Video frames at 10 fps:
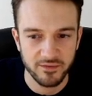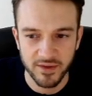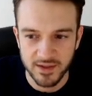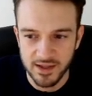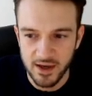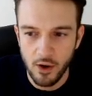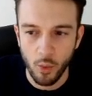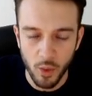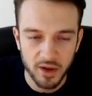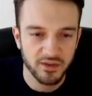fit
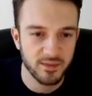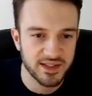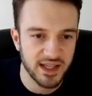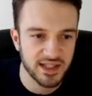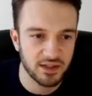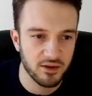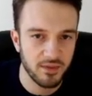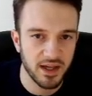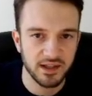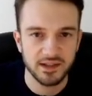one of the mistakes that we
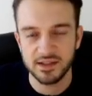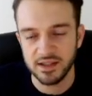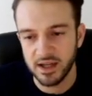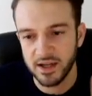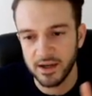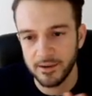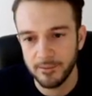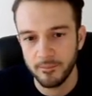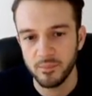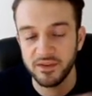made
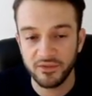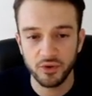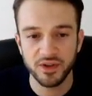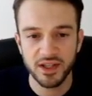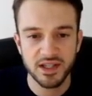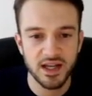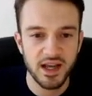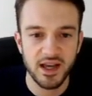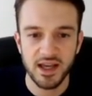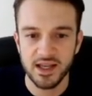um, before this
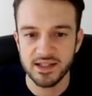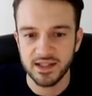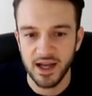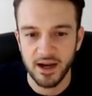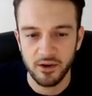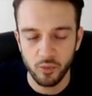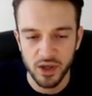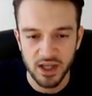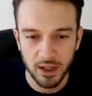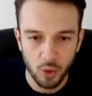is that
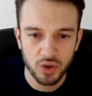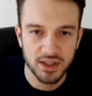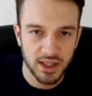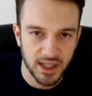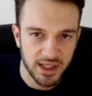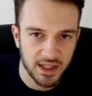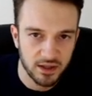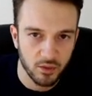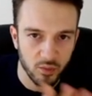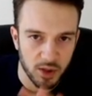we looked like
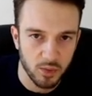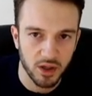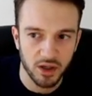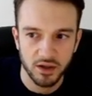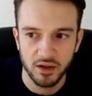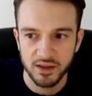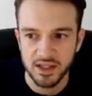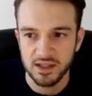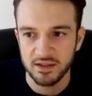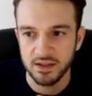we were
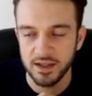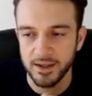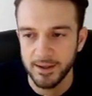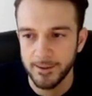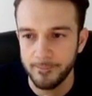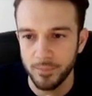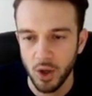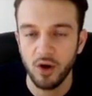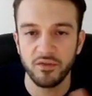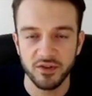the um,
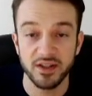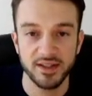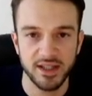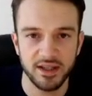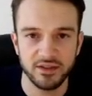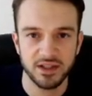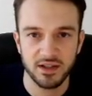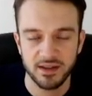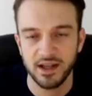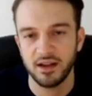offering the
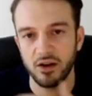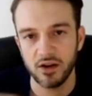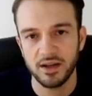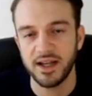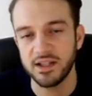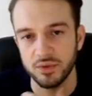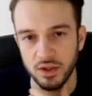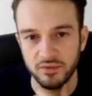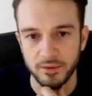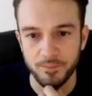service that our client was
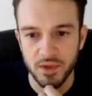offering.